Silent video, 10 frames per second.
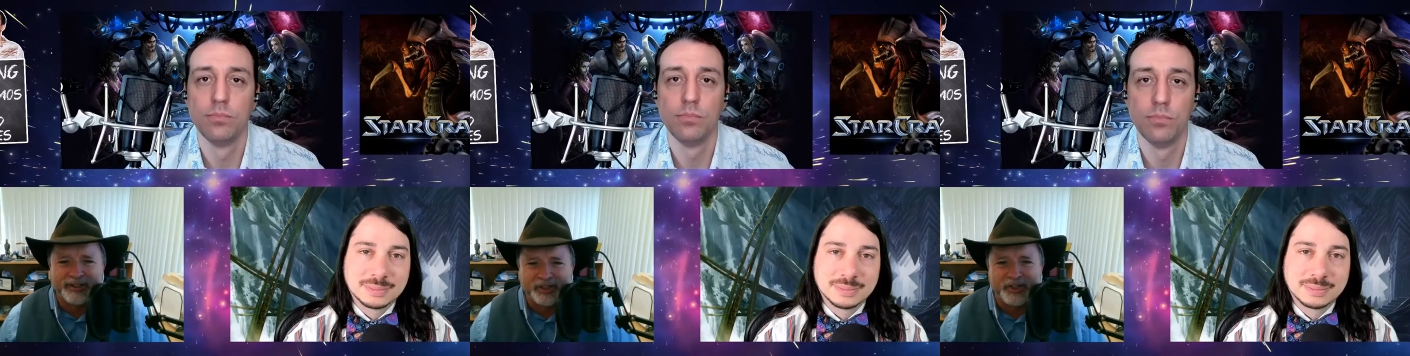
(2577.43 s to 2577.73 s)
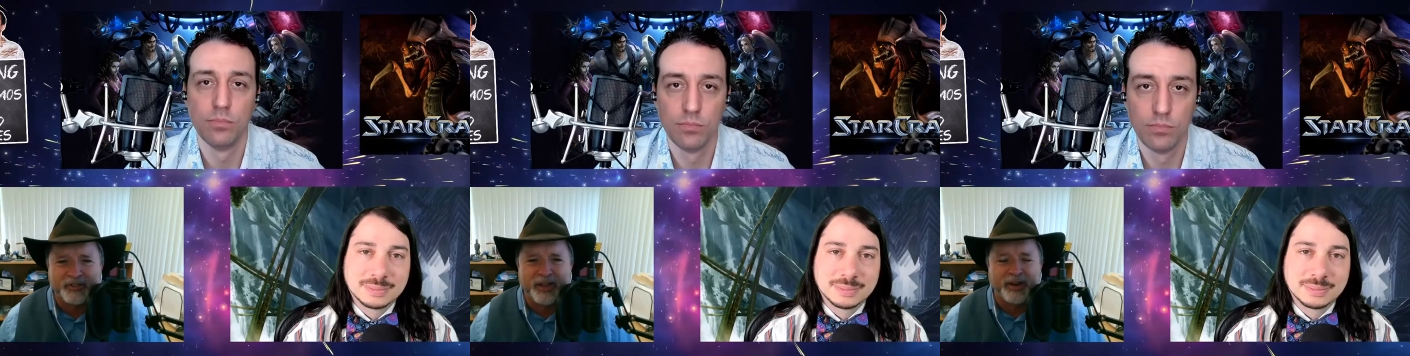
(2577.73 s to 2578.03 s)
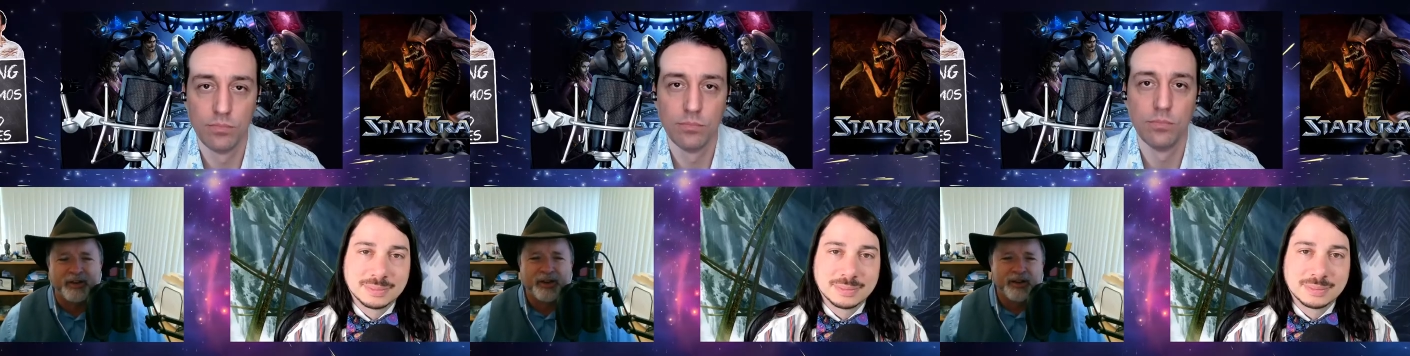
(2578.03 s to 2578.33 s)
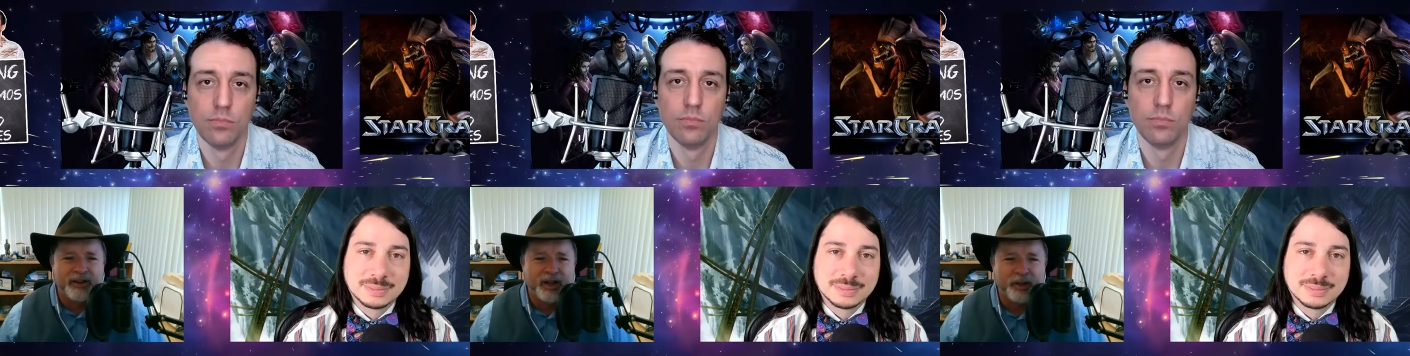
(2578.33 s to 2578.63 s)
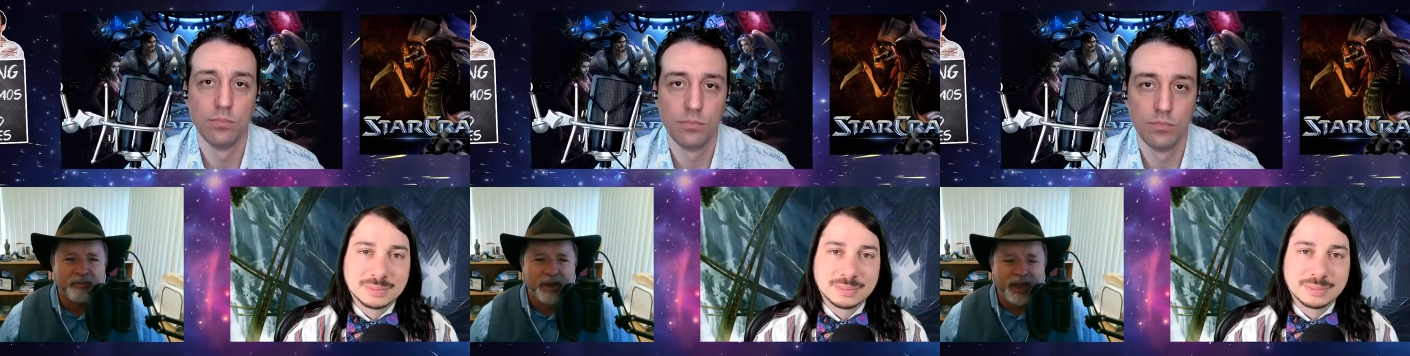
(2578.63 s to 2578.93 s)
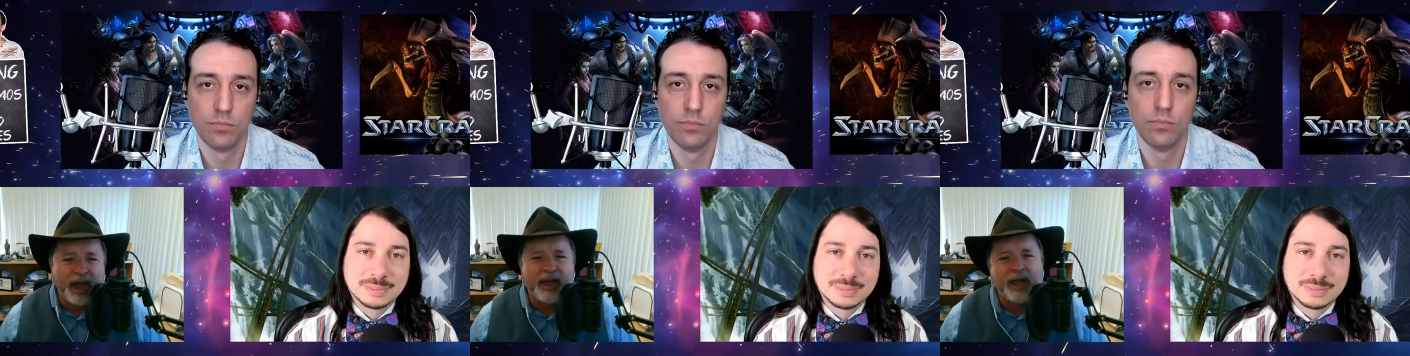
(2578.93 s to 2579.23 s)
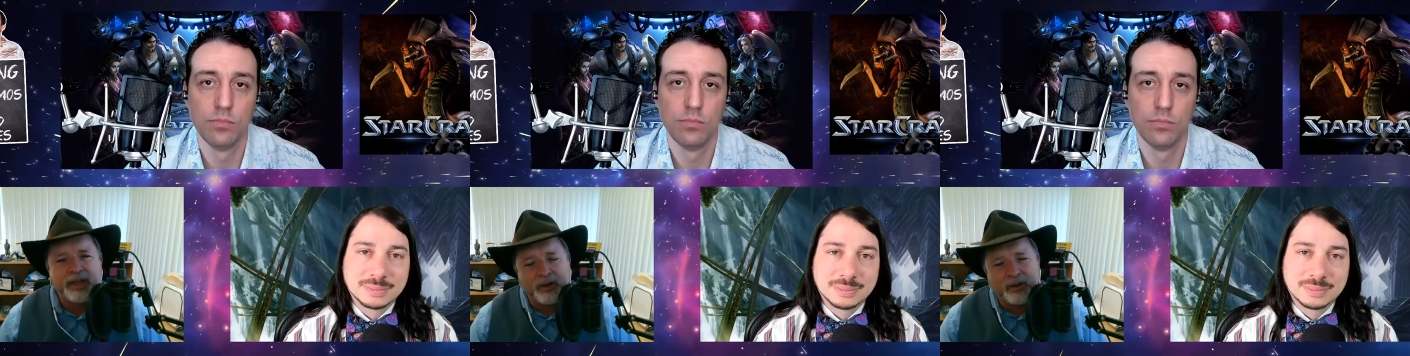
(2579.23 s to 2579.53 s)
Speaker 1: addition there. Um, I, I,
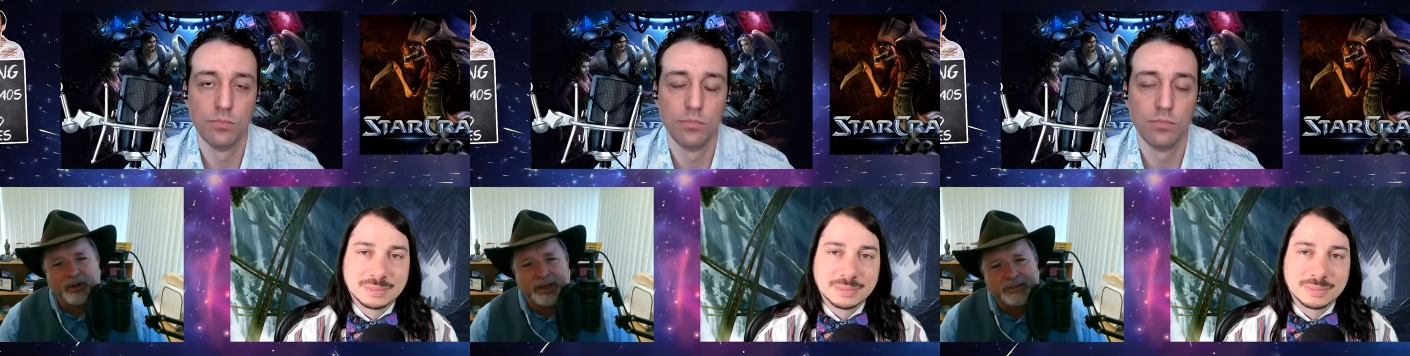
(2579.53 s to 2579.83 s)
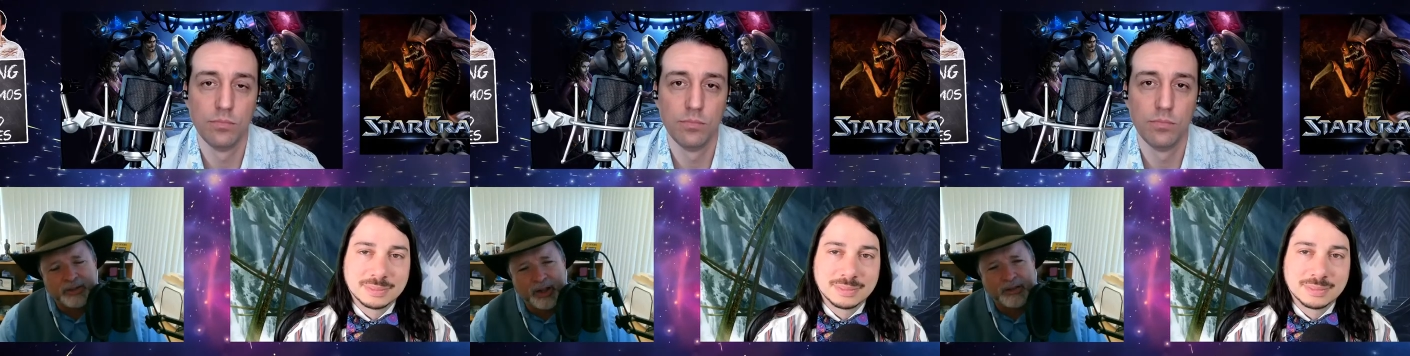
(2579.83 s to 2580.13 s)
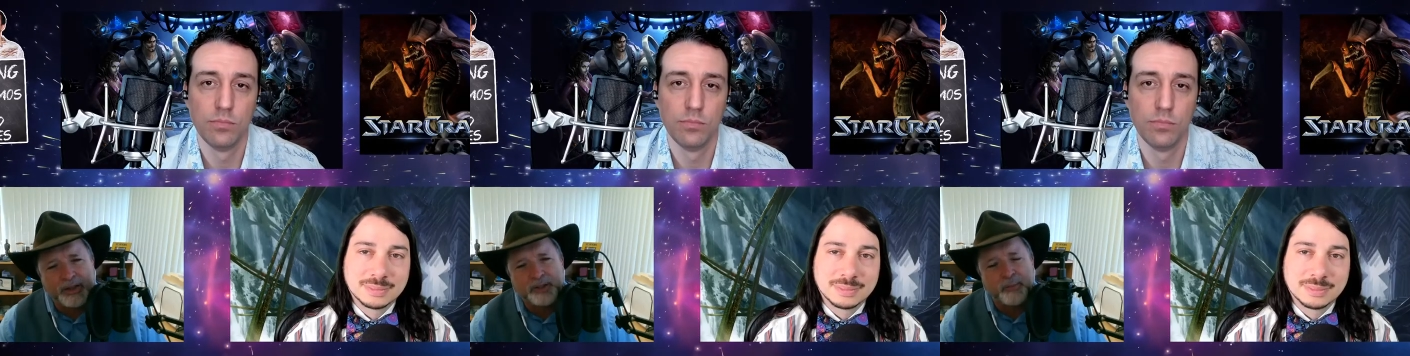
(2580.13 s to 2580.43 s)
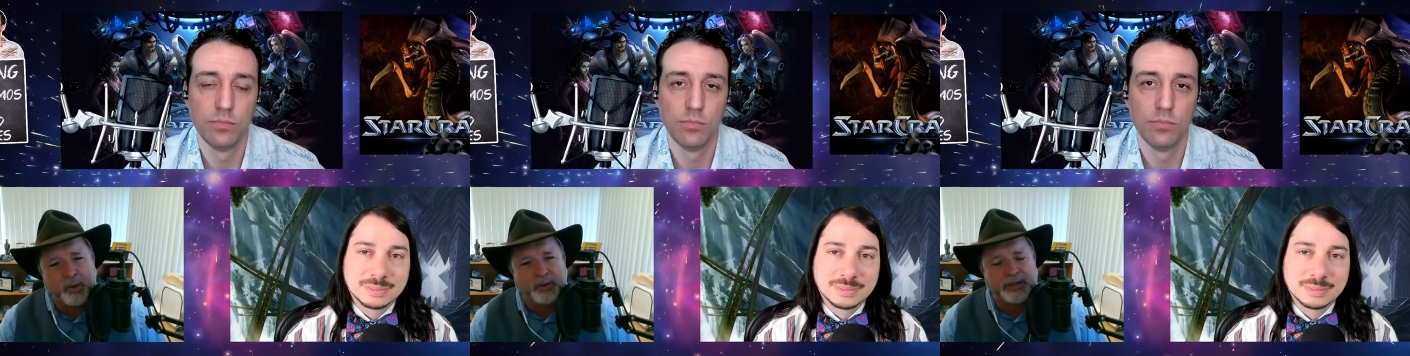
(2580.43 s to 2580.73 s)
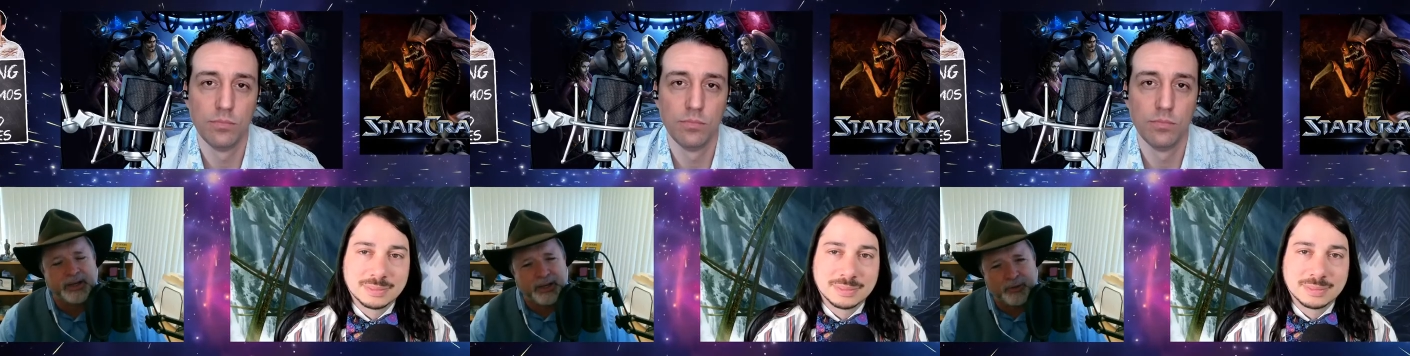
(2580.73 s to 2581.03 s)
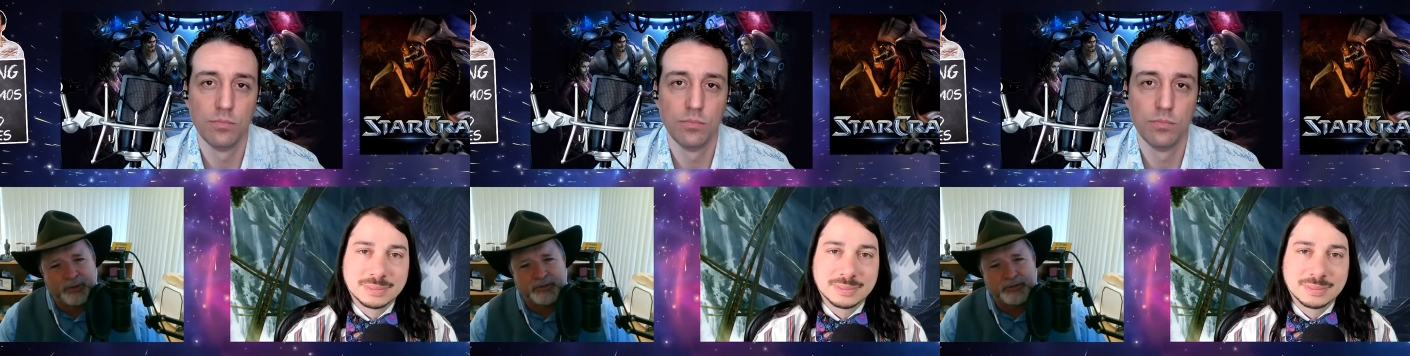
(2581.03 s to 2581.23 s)
hear it's a lot like Napoleon. I hear